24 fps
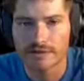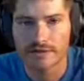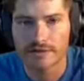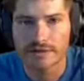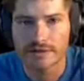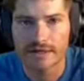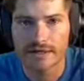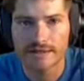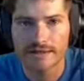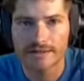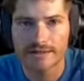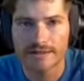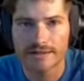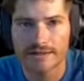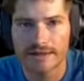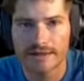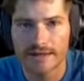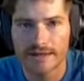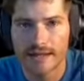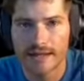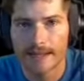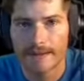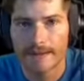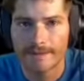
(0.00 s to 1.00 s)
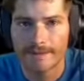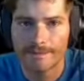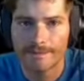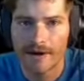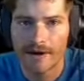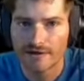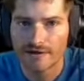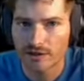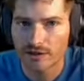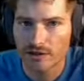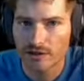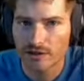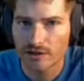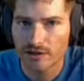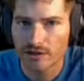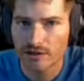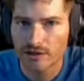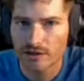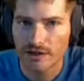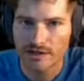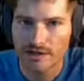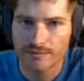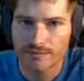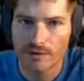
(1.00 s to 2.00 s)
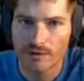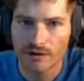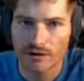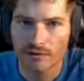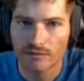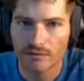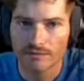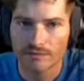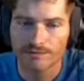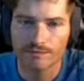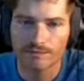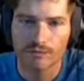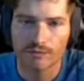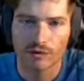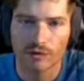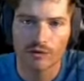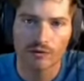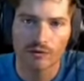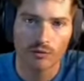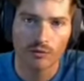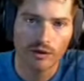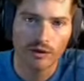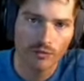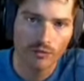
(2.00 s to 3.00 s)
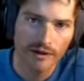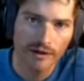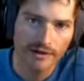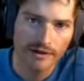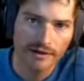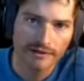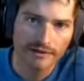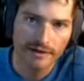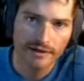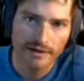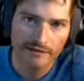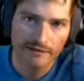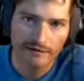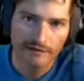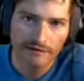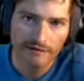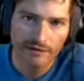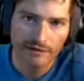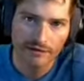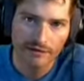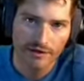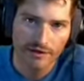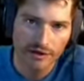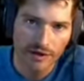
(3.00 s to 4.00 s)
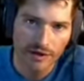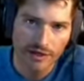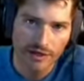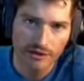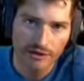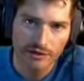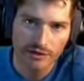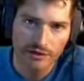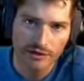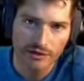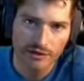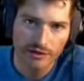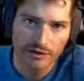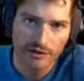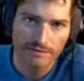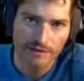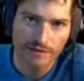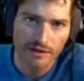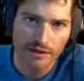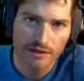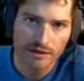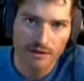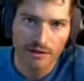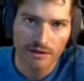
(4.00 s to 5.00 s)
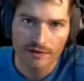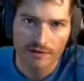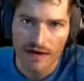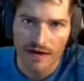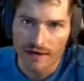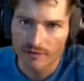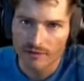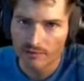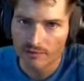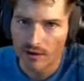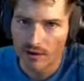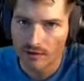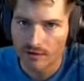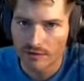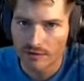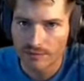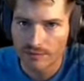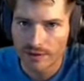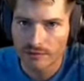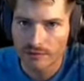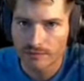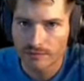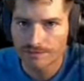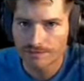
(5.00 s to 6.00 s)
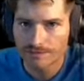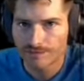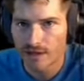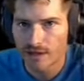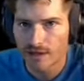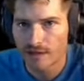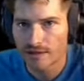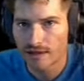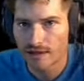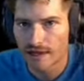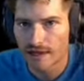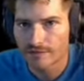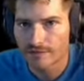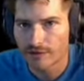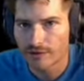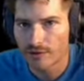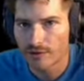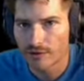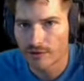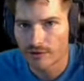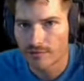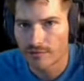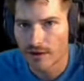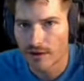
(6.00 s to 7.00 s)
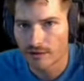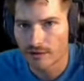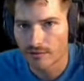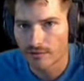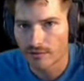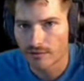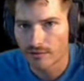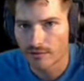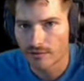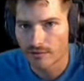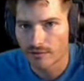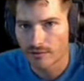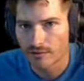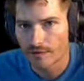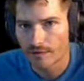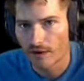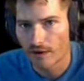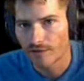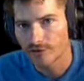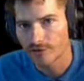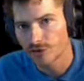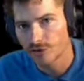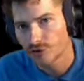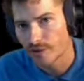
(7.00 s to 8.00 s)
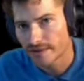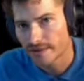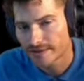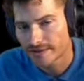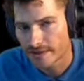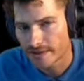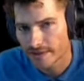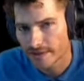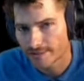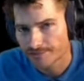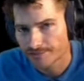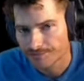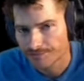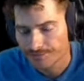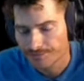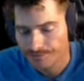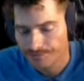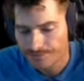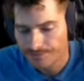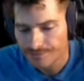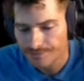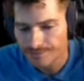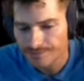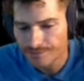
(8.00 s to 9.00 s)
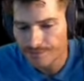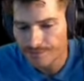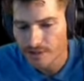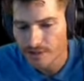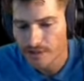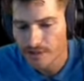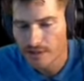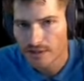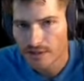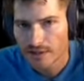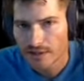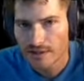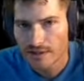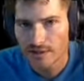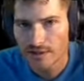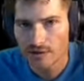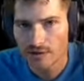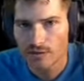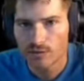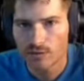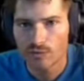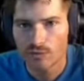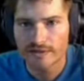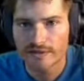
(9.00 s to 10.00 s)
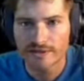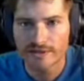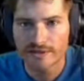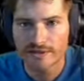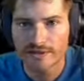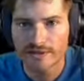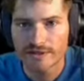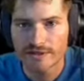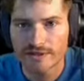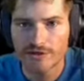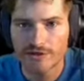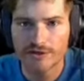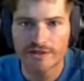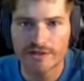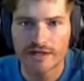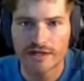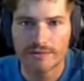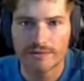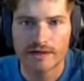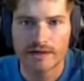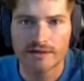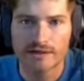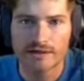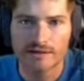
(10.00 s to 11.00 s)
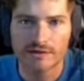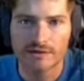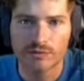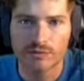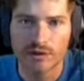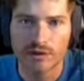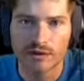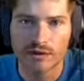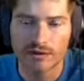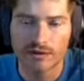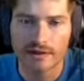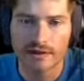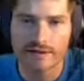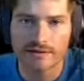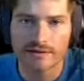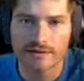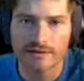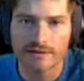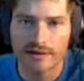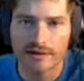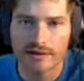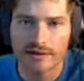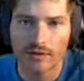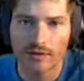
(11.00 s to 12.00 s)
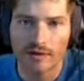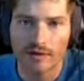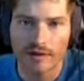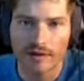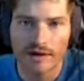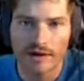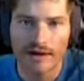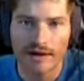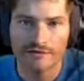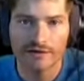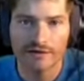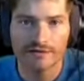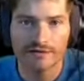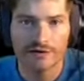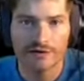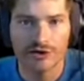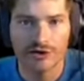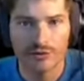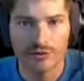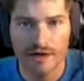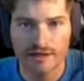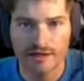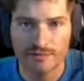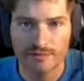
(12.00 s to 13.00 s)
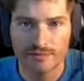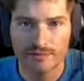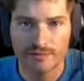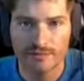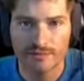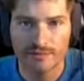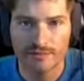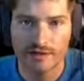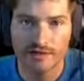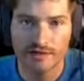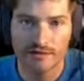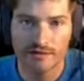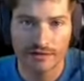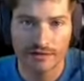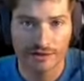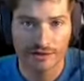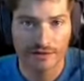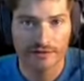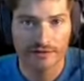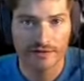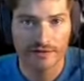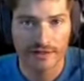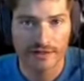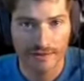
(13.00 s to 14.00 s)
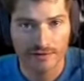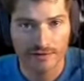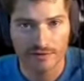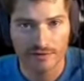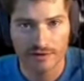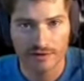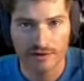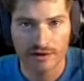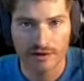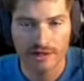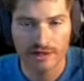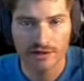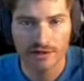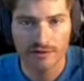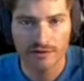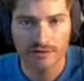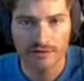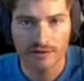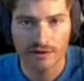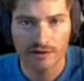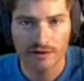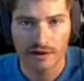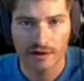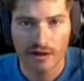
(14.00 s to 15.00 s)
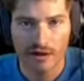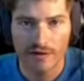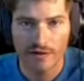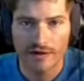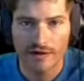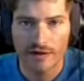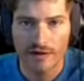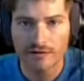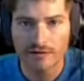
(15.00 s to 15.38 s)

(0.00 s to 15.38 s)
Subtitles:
that I see. Masterclass model, more on the one-way side of interaction, the hybrid model in the middle, and the live cohort model on the 2-way side. Now, what's interesting about these as well is while they have different UX because of their different types of interactions, they also